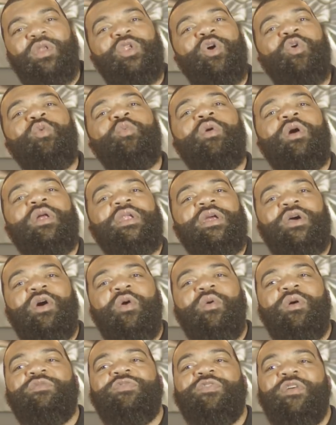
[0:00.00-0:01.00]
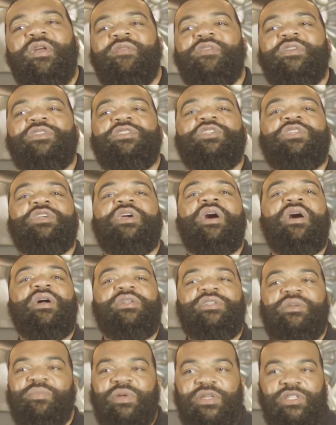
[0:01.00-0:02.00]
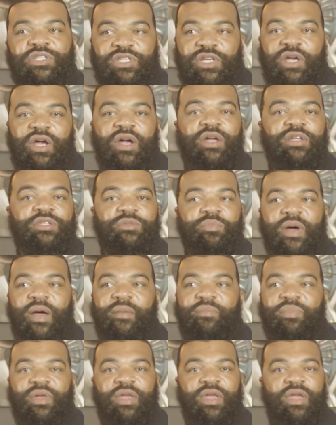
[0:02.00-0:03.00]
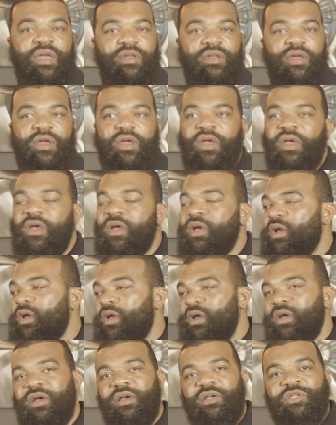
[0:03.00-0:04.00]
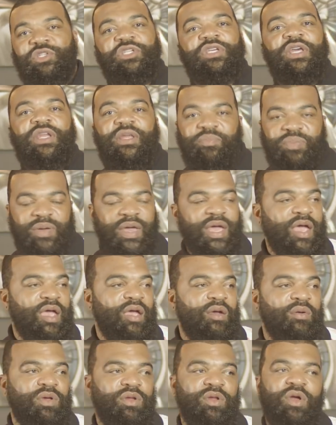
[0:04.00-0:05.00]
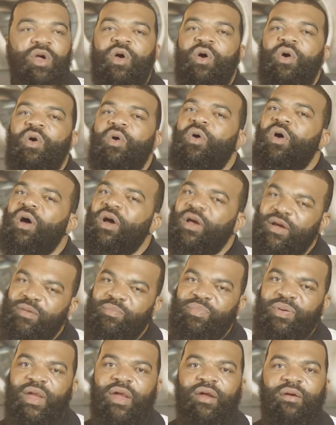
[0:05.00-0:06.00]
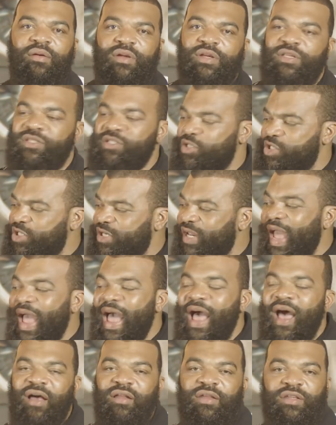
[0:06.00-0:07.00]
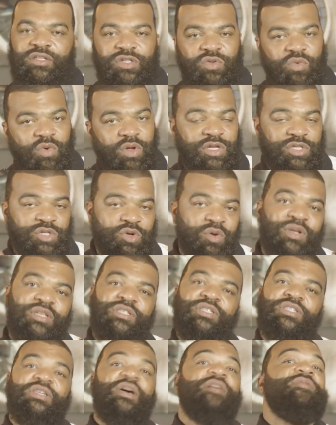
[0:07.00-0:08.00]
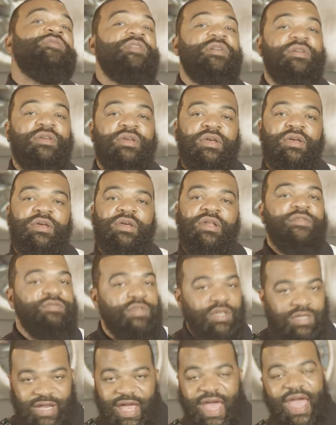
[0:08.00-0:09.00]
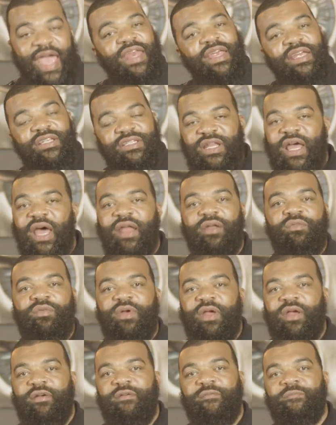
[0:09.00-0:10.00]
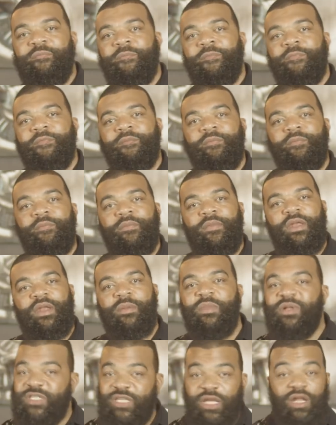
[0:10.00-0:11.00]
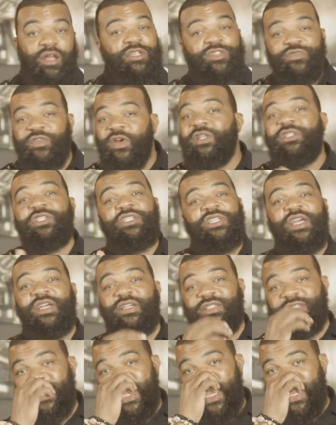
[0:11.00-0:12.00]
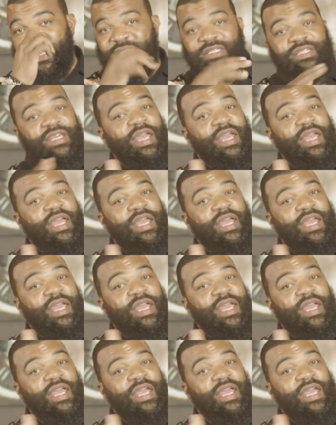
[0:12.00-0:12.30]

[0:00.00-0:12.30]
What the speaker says: no one to go in front of a judge and be judged by being a shitty parent or a good parent, because the child is the one that's going to suffer. If the daddy is not around, and I'm going to tell this for the chicks. Now,